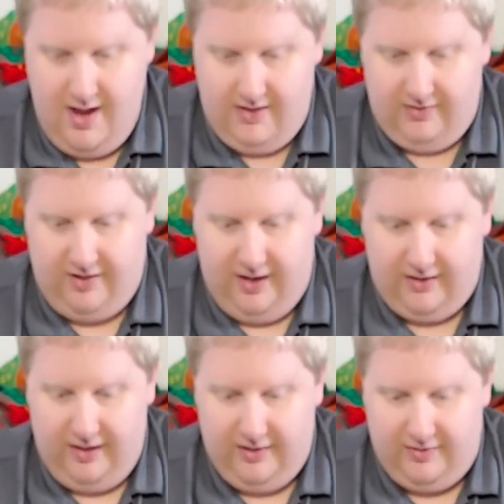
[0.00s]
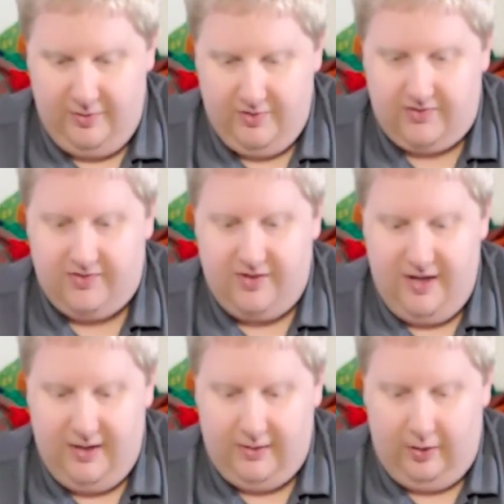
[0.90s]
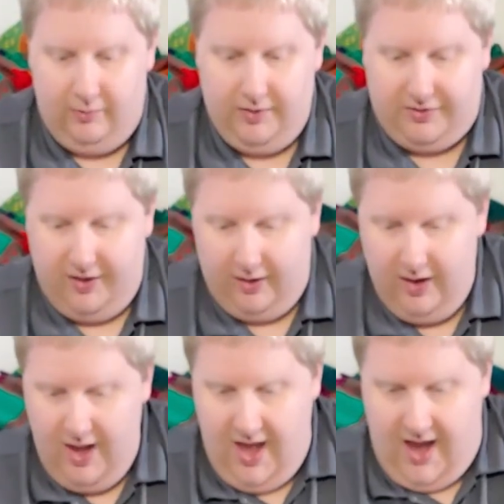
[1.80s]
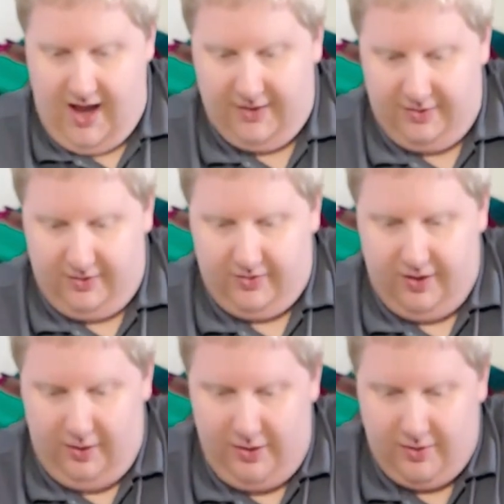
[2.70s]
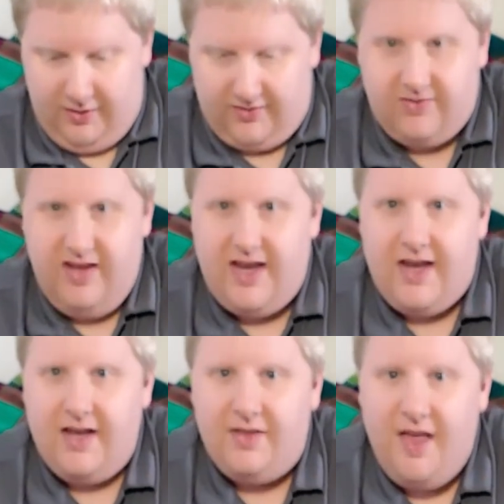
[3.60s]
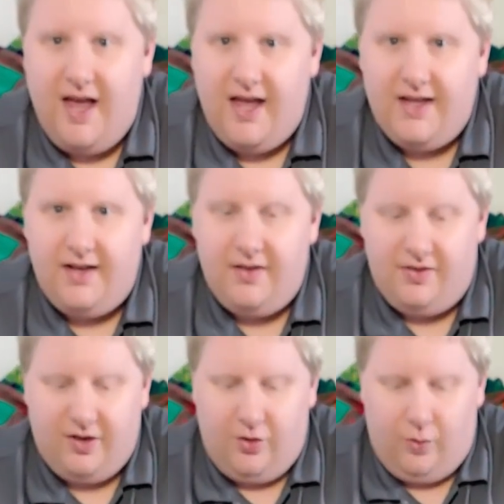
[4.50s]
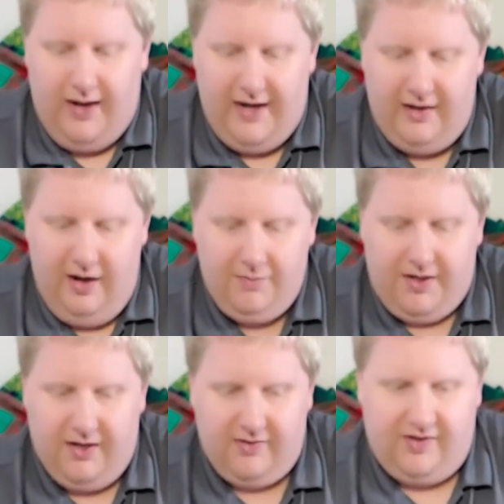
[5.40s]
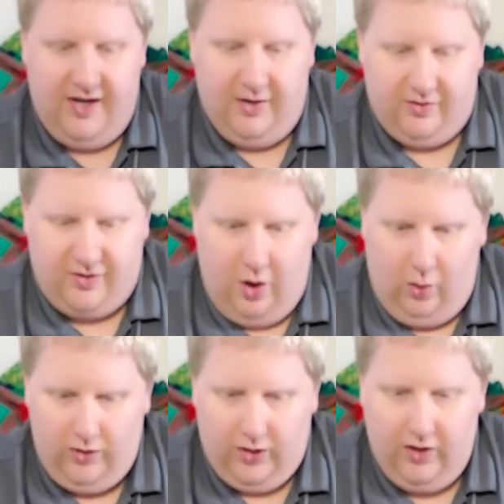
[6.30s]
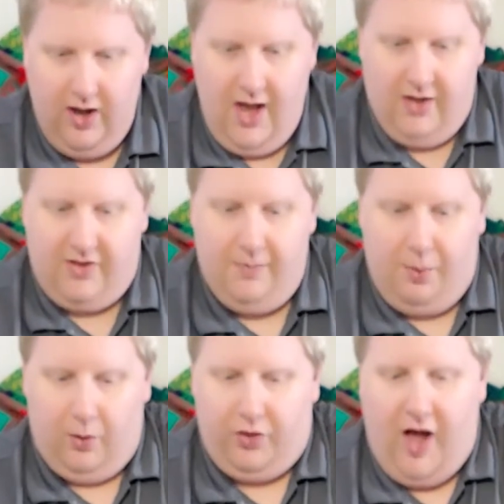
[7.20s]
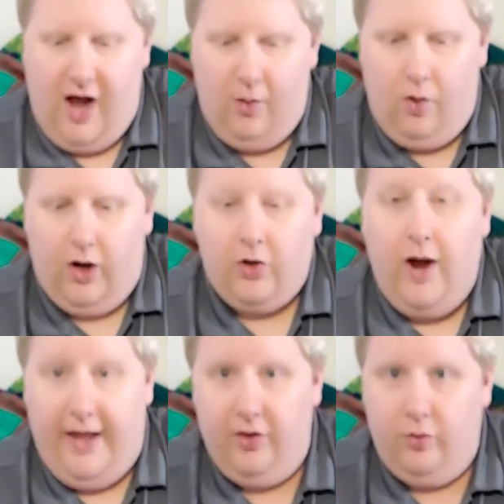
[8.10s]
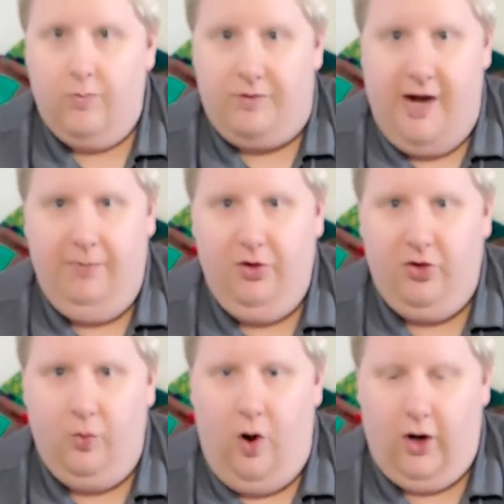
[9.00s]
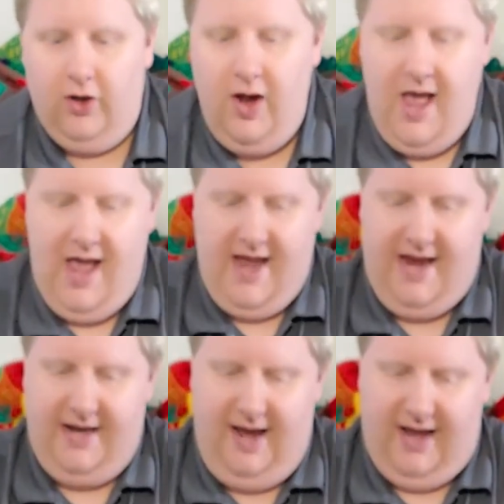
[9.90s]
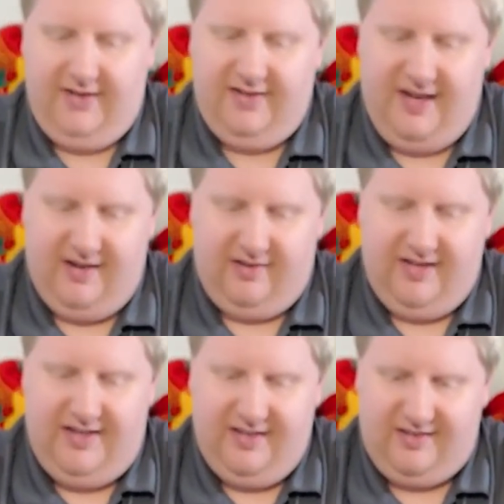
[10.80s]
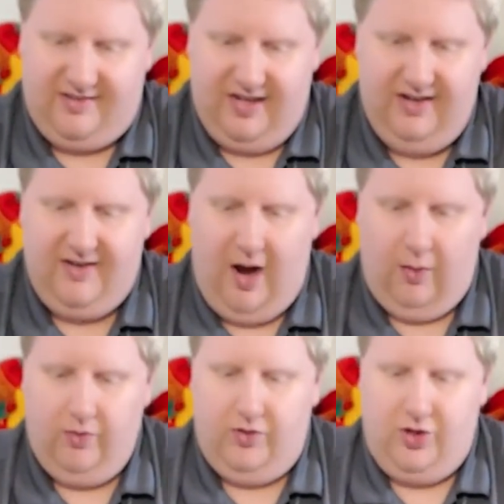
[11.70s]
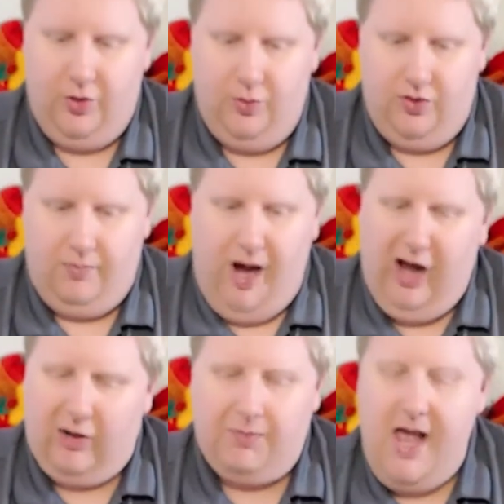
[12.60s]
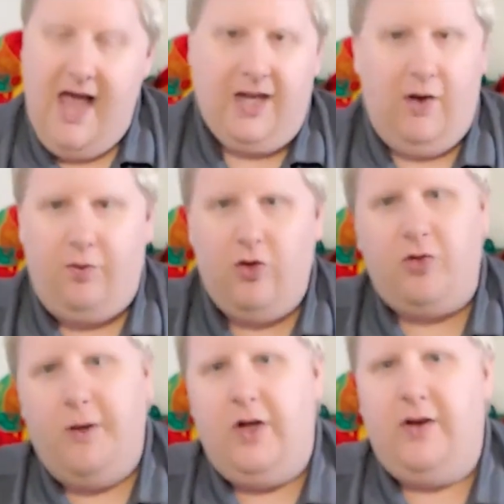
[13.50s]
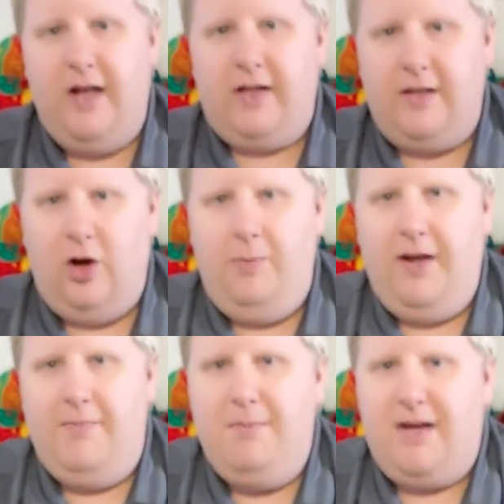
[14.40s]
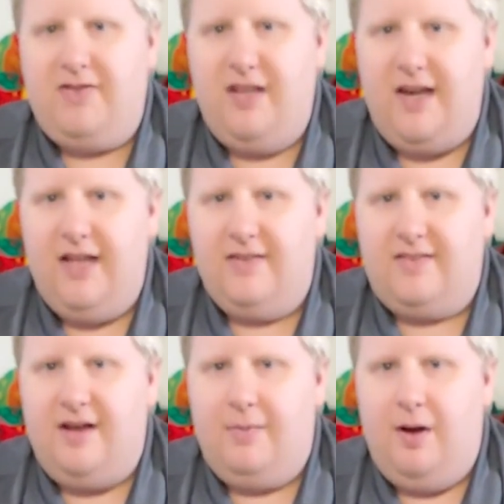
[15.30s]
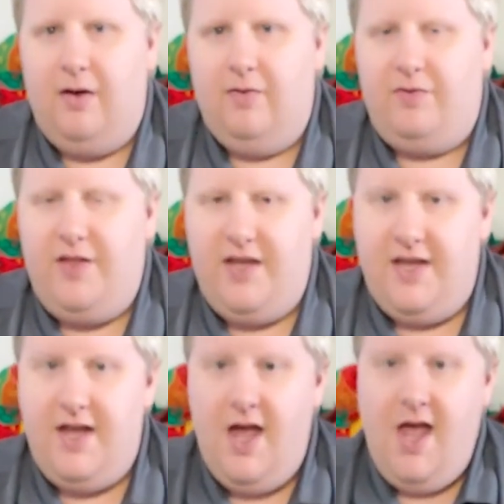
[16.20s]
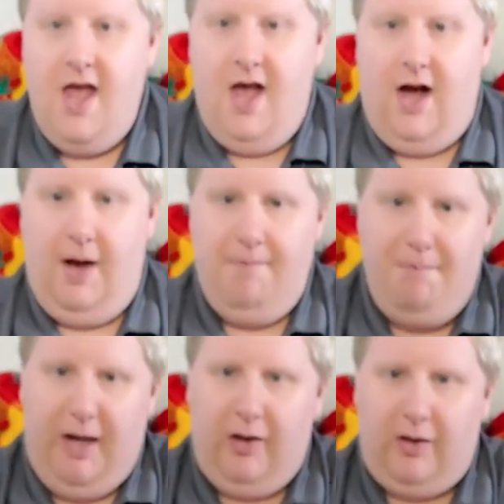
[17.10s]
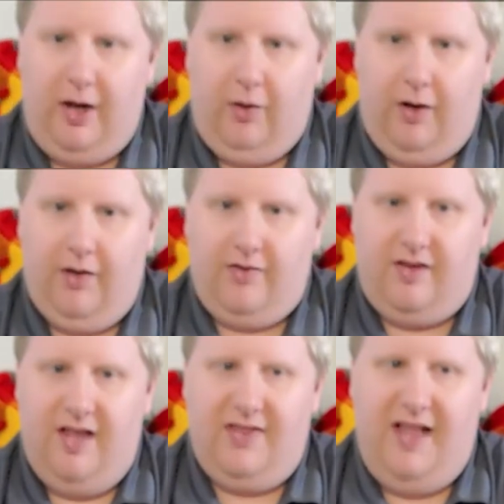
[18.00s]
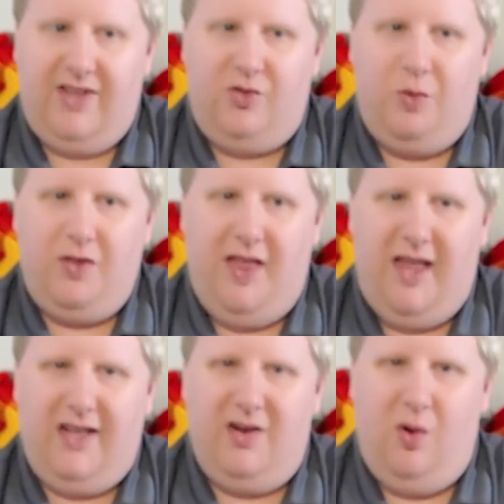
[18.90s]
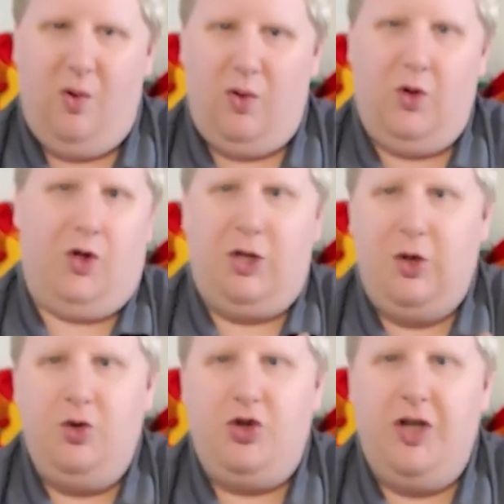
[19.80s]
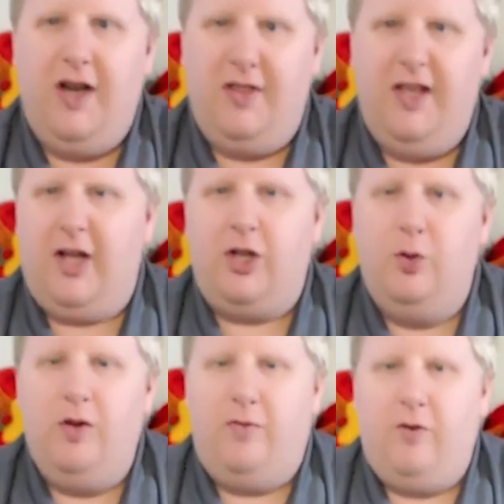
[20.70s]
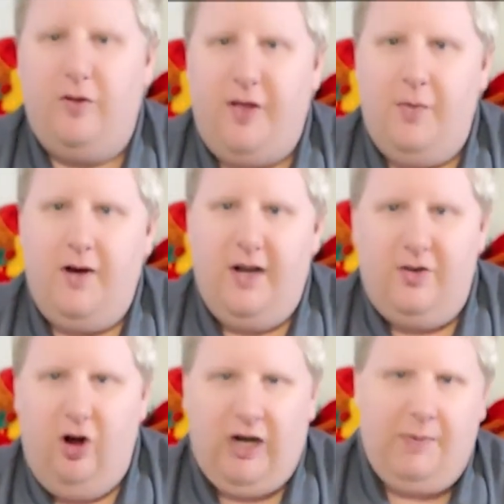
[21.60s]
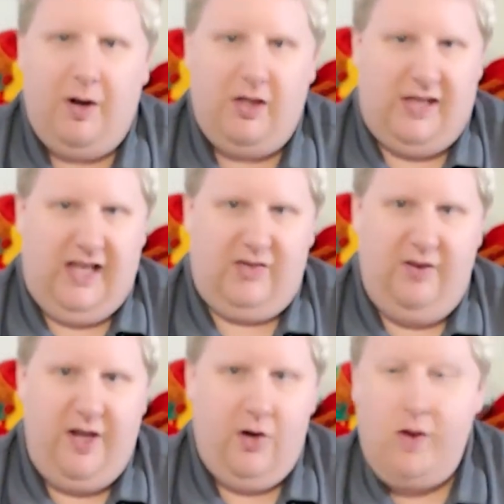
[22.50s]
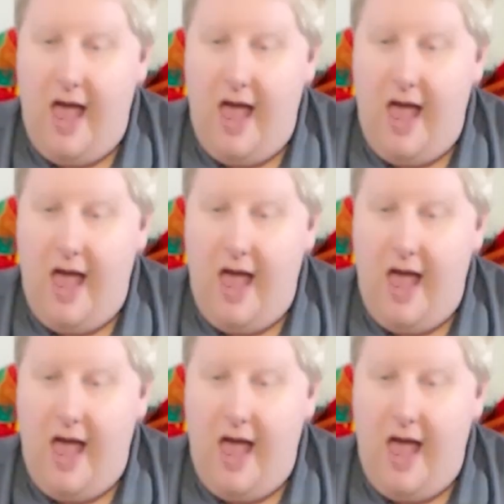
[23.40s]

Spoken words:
Just kind of let it do its thing a little bit there. And there you can see that the green, because it is colder than both the hot water and the room temperature water, it had the tendency to sink down to the bottom. Now, of course, we could get a little bit of mixing in some of the middle areas, and that's where that whole occlusion and the occluded front that we didn't talk about in the last video,